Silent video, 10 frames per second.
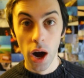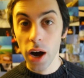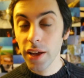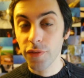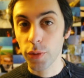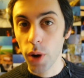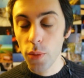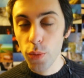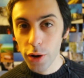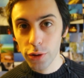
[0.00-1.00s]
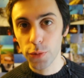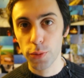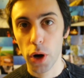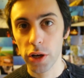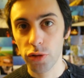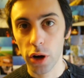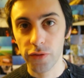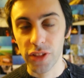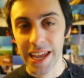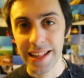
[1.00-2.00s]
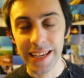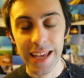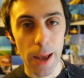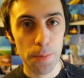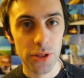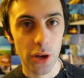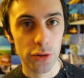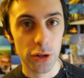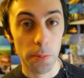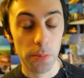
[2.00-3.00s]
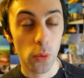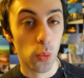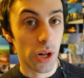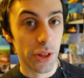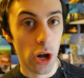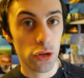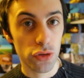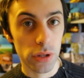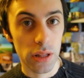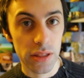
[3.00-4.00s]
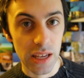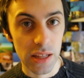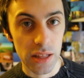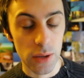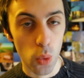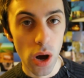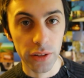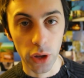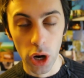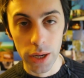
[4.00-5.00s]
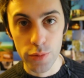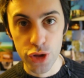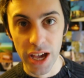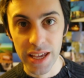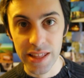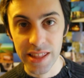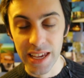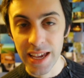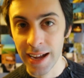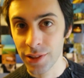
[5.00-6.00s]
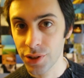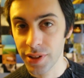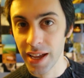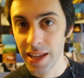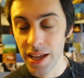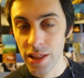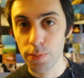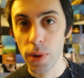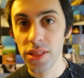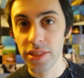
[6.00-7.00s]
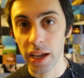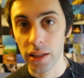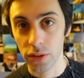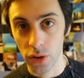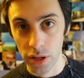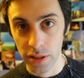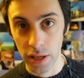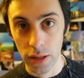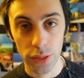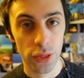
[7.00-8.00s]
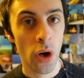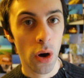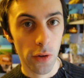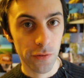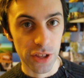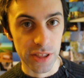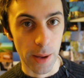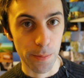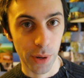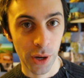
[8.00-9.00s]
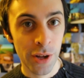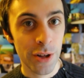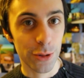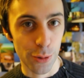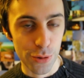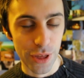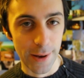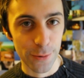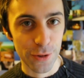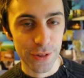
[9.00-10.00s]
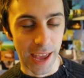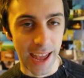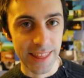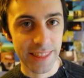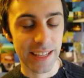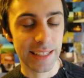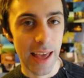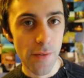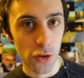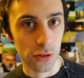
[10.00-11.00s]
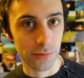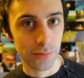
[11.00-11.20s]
Hi everyone, welcome to Minecraft Daily, episode number one hundred sixty-one. I'm J C and today is Monday the nineteenth of December two thousand eleven.